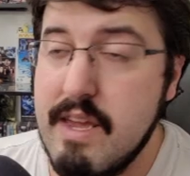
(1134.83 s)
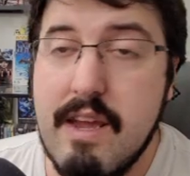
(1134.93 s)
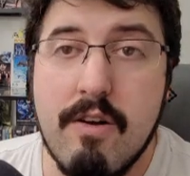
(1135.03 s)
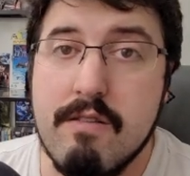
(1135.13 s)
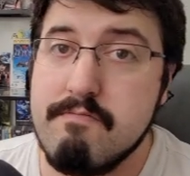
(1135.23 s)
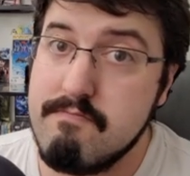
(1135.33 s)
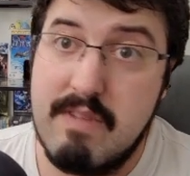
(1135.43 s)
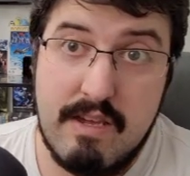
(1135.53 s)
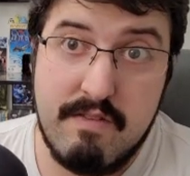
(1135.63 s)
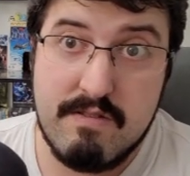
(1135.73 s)
They are,
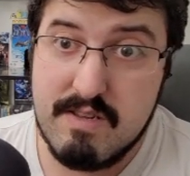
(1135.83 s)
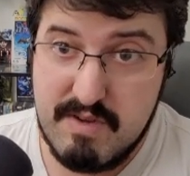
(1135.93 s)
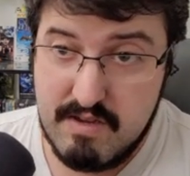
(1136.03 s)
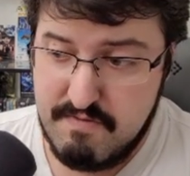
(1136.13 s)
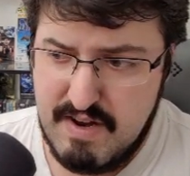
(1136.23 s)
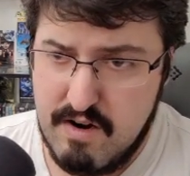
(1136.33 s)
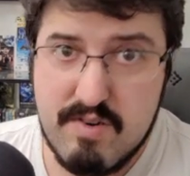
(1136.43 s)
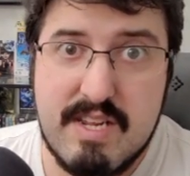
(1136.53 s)
even to be fair,